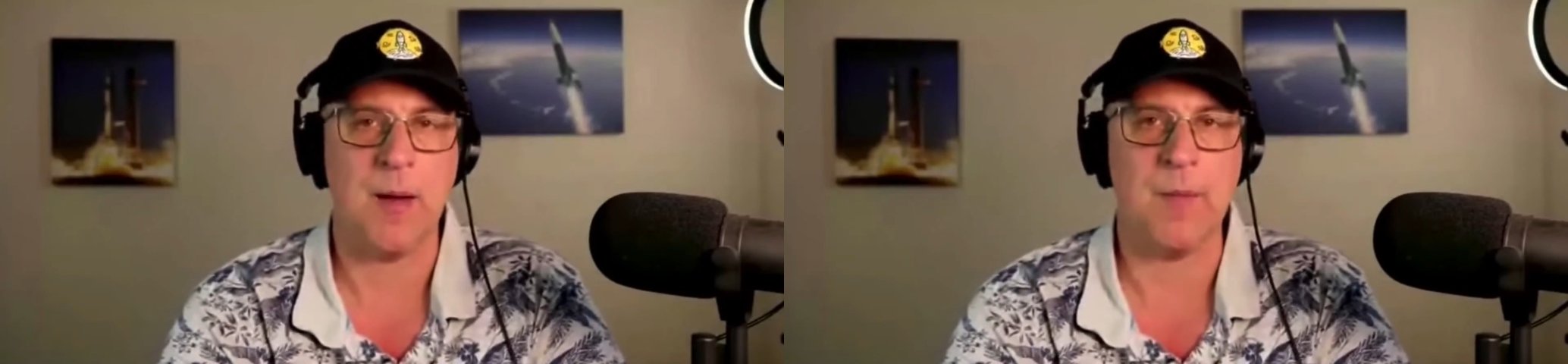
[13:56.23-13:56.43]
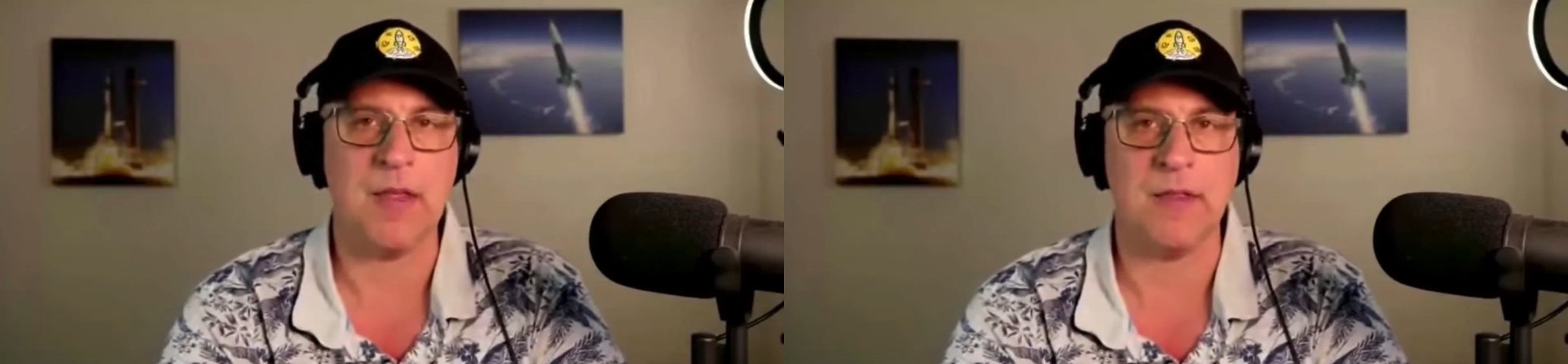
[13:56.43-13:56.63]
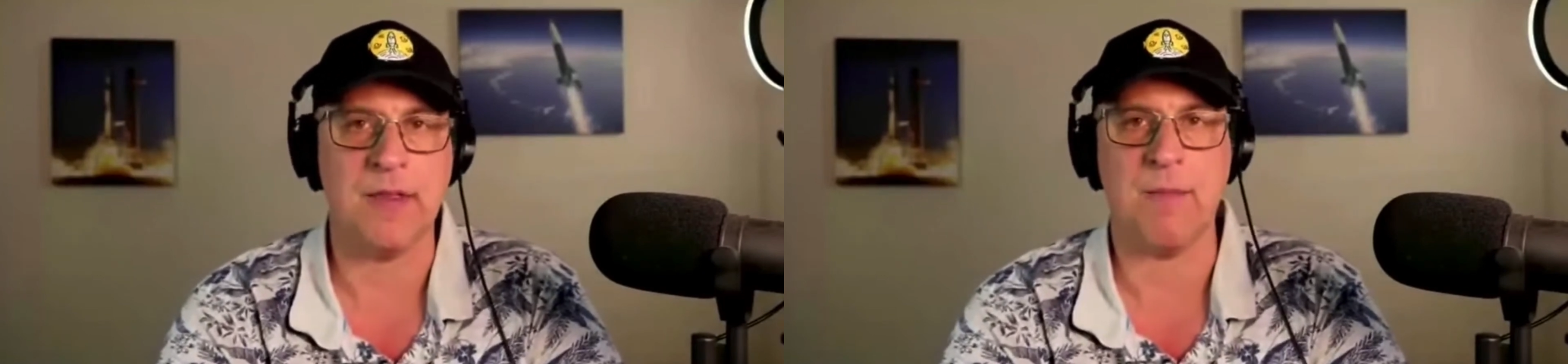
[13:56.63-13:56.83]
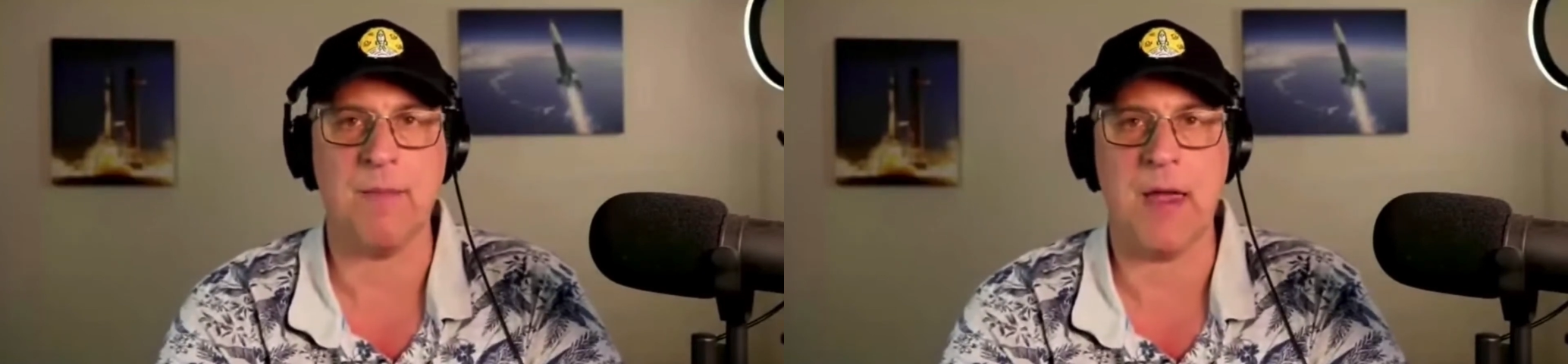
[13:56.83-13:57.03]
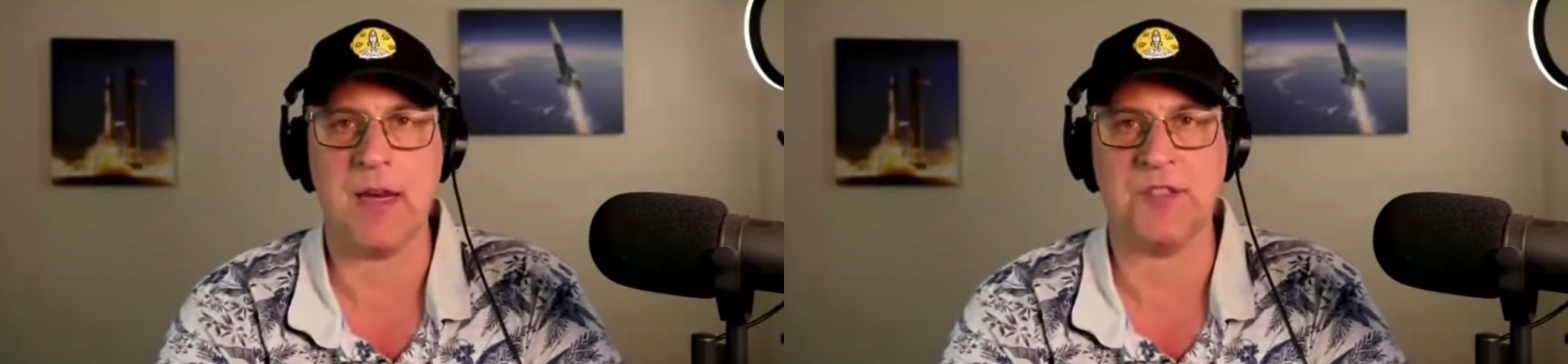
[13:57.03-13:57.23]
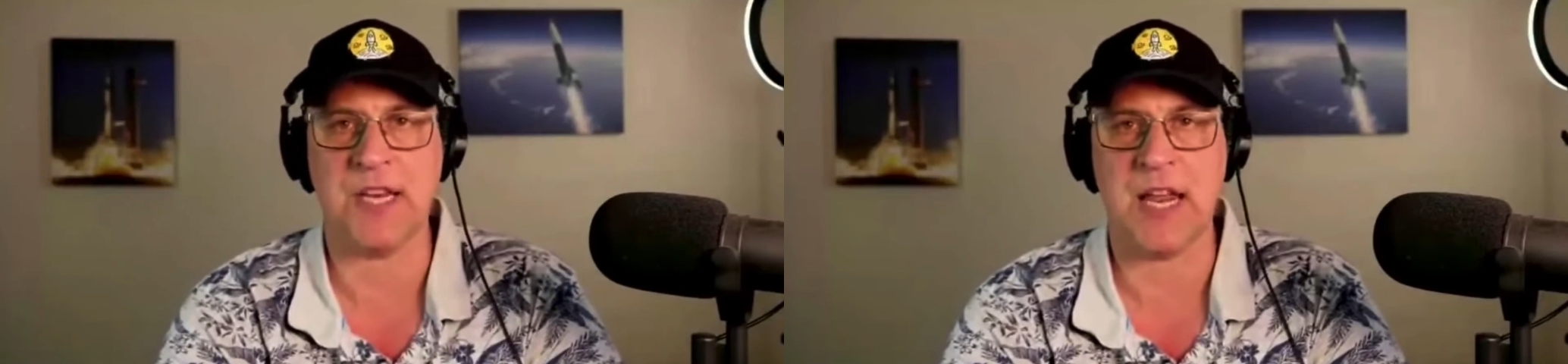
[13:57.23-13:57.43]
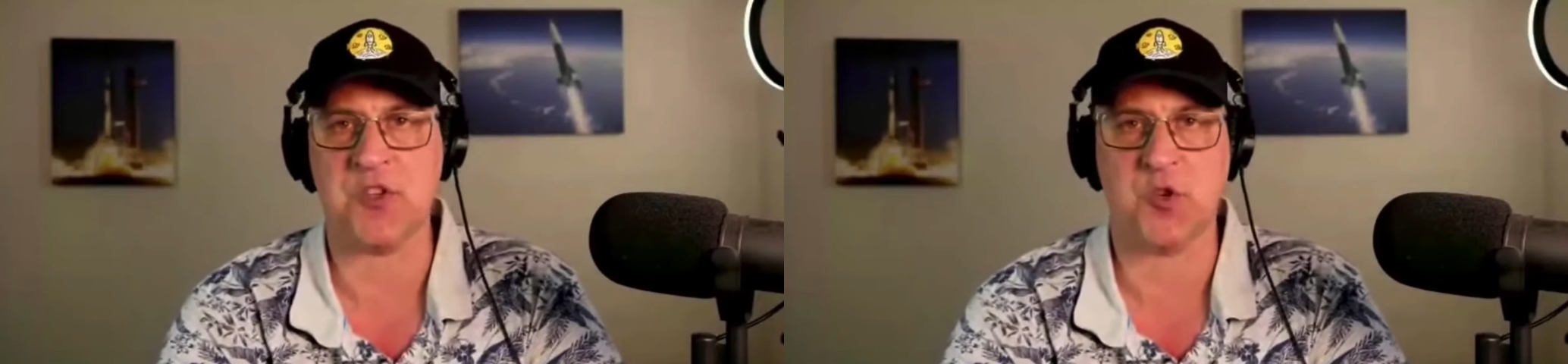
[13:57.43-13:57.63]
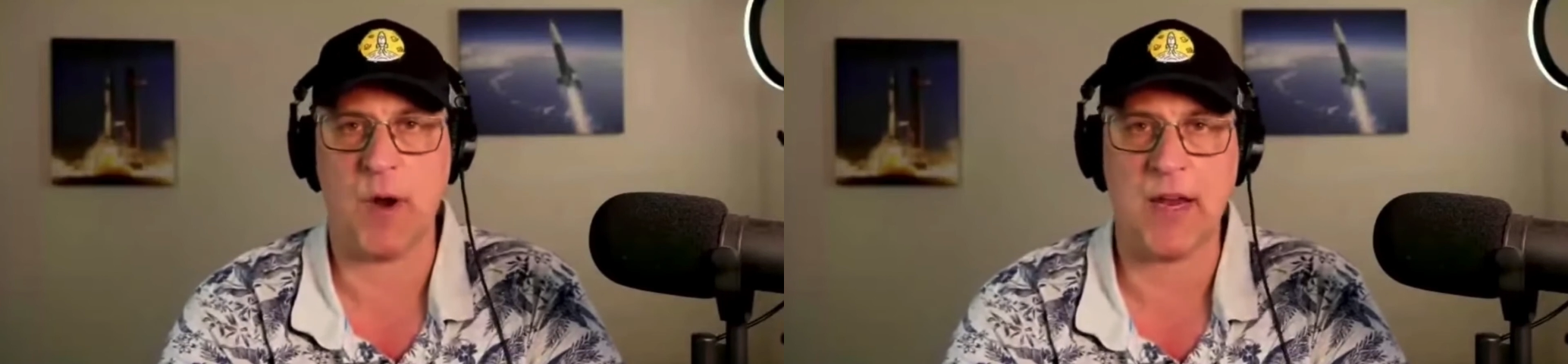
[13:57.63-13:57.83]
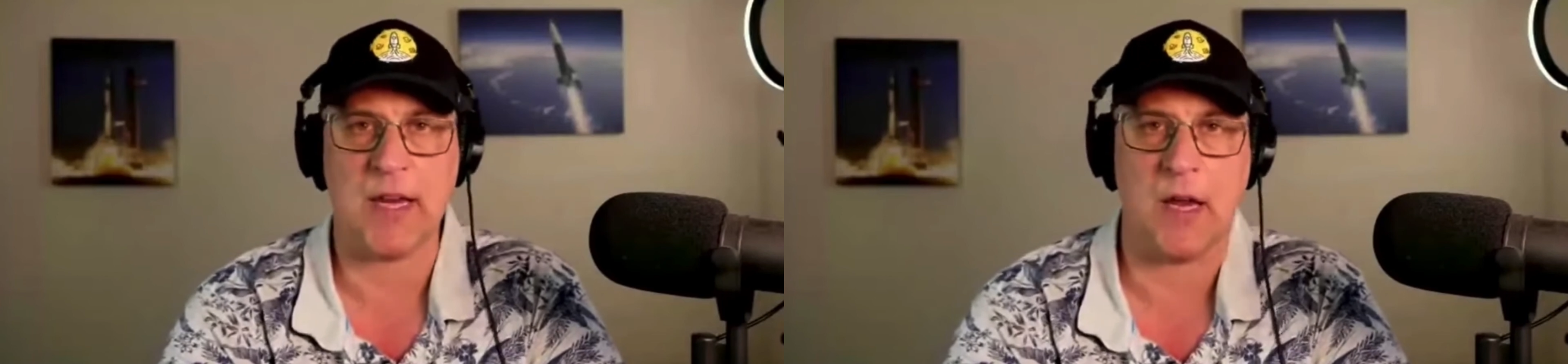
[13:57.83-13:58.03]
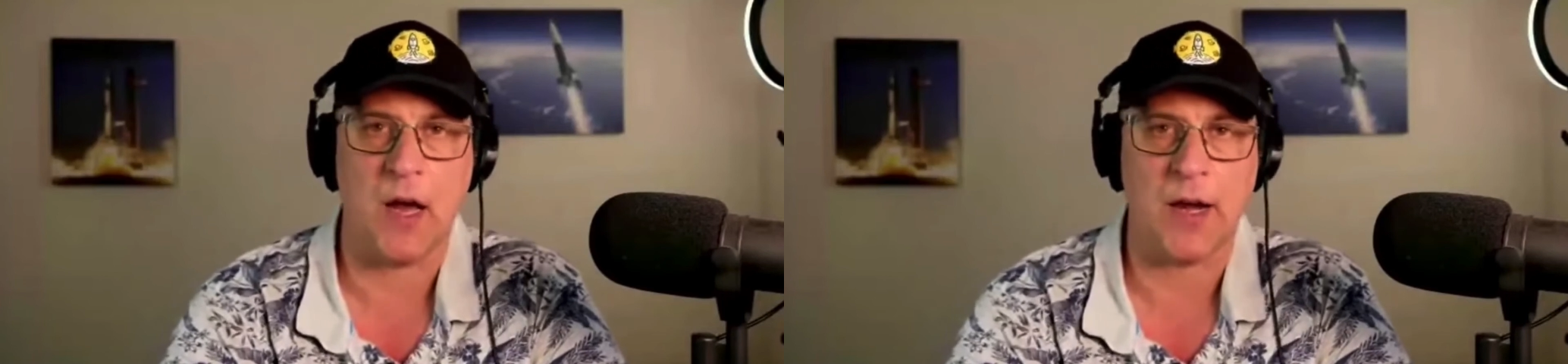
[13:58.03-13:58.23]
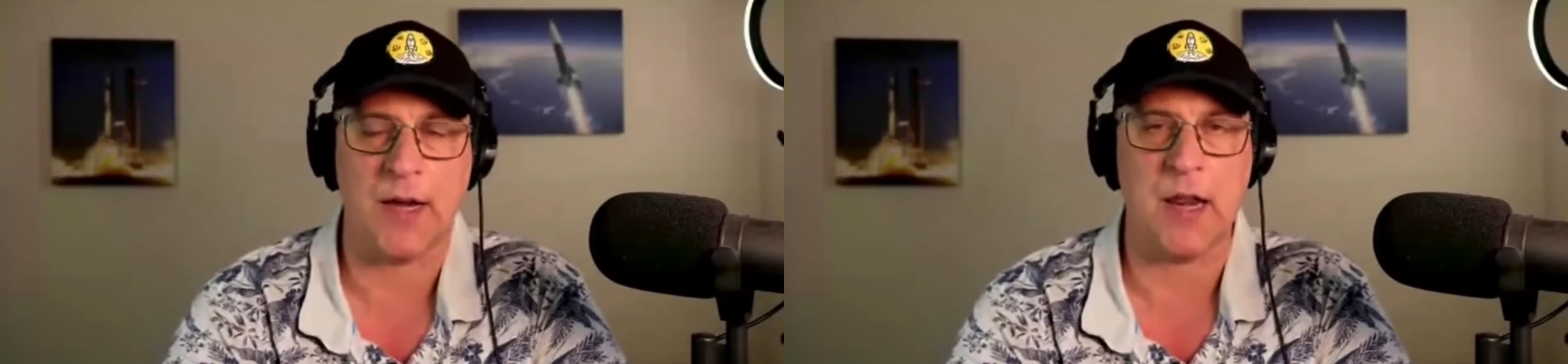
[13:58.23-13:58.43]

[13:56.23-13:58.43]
I mean, they made us take training on it.